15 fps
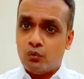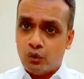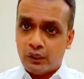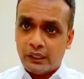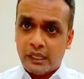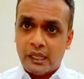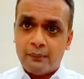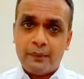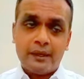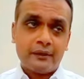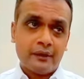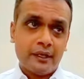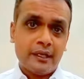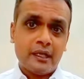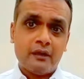What am
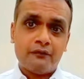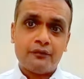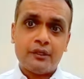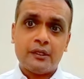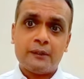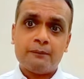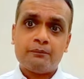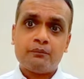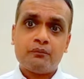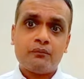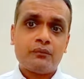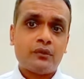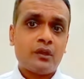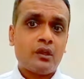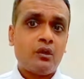I running after?
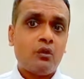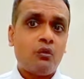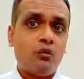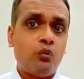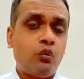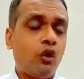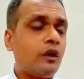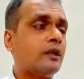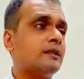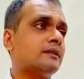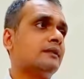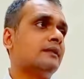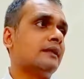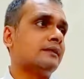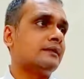What
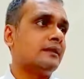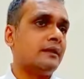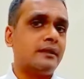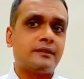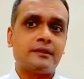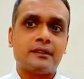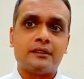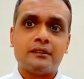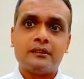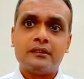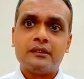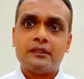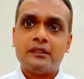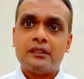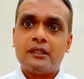is the destination?
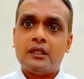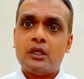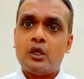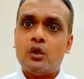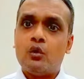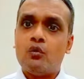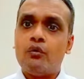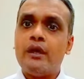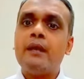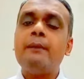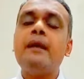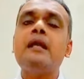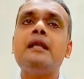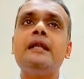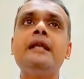Where
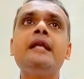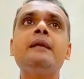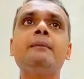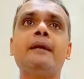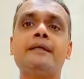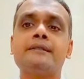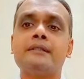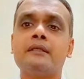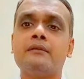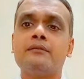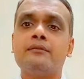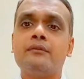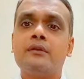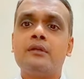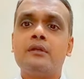am I leading
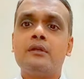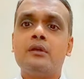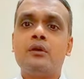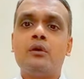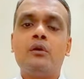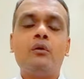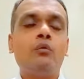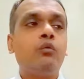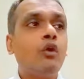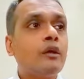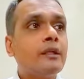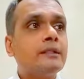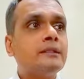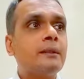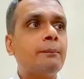myself?
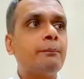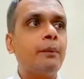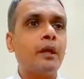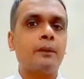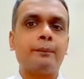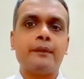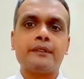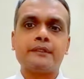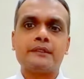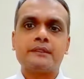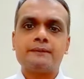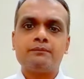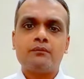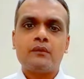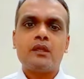What is the
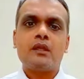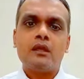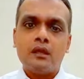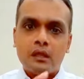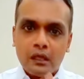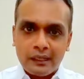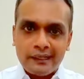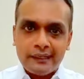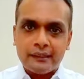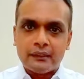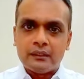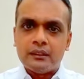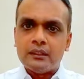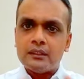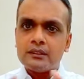purpose?
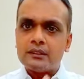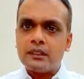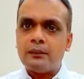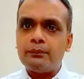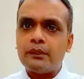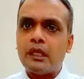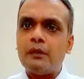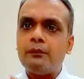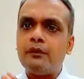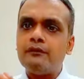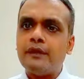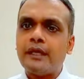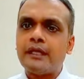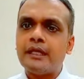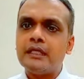Again, some type
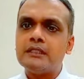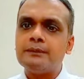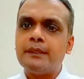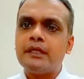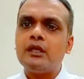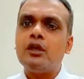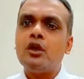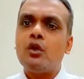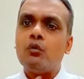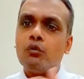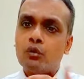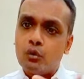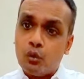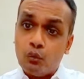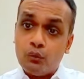of engagement
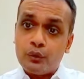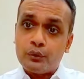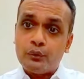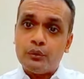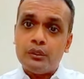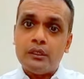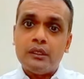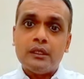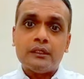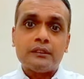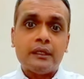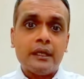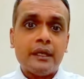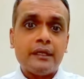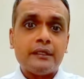would overrule
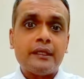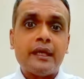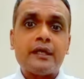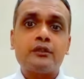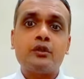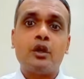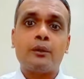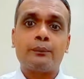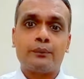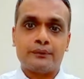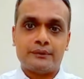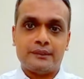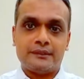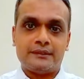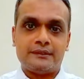the entire thought
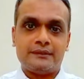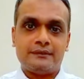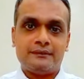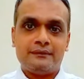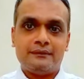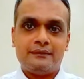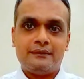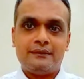process.